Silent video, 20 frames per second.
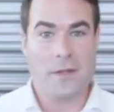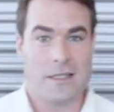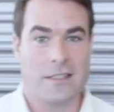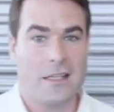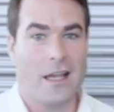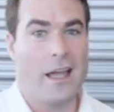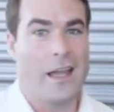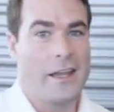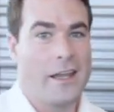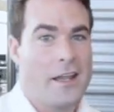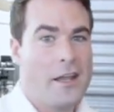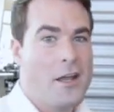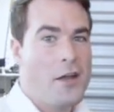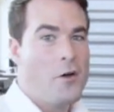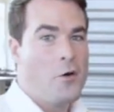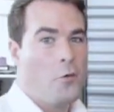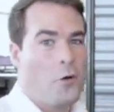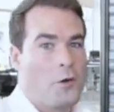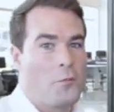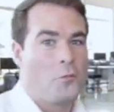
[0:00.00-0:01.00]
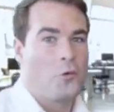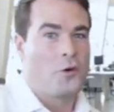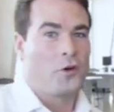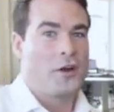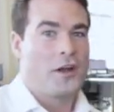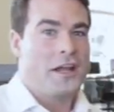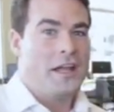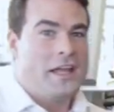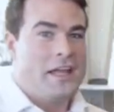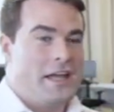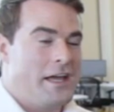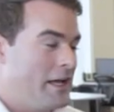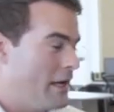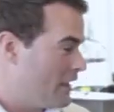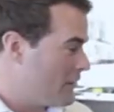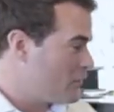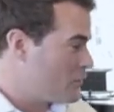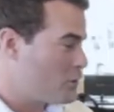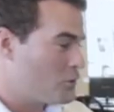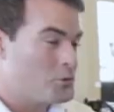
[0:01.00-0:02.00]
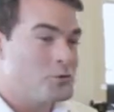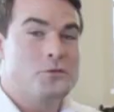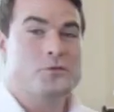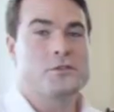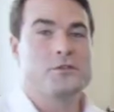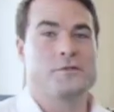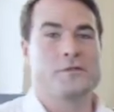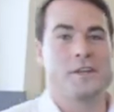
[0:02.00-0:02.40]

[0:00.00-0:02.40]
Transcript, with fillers: inside, one more uh, exclusive